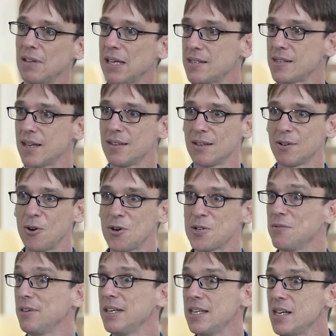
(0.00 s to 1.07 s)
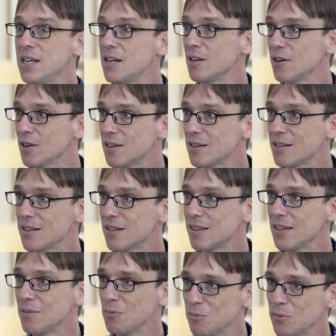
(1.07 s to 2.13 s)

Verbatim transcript: let's say, in the course of a year,